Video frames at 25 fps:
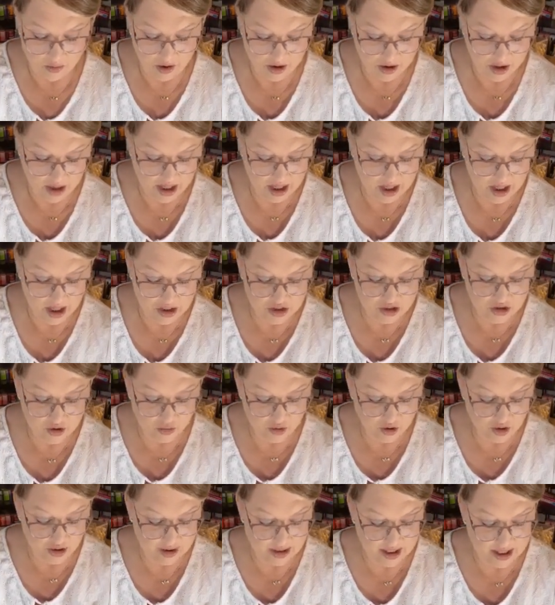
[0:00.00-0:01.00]
we're going to
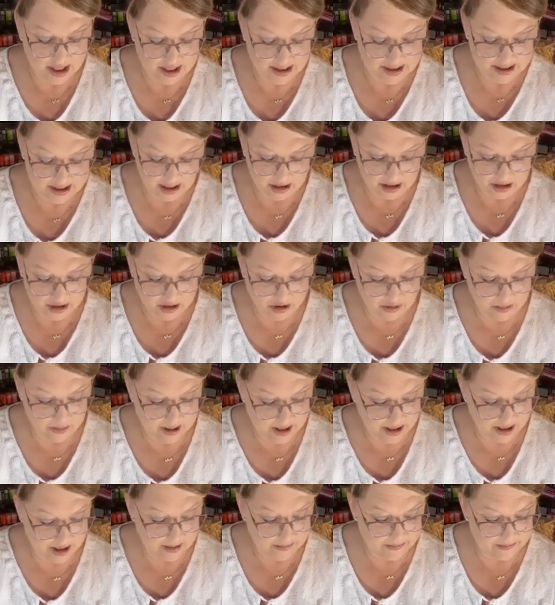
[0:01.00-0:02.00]
adorn this a little
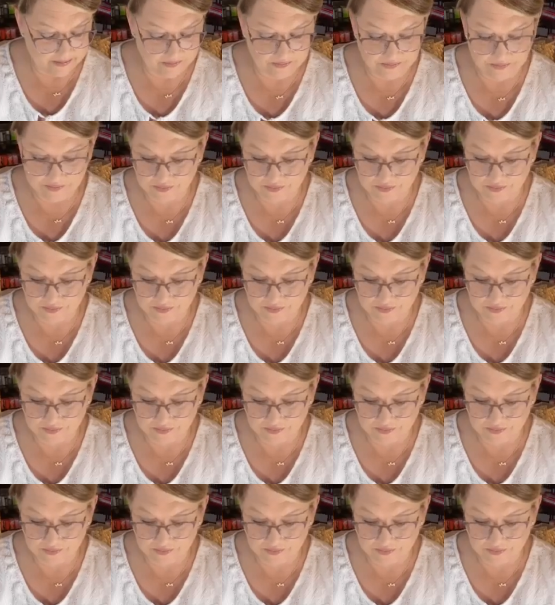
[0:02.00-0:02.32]
bit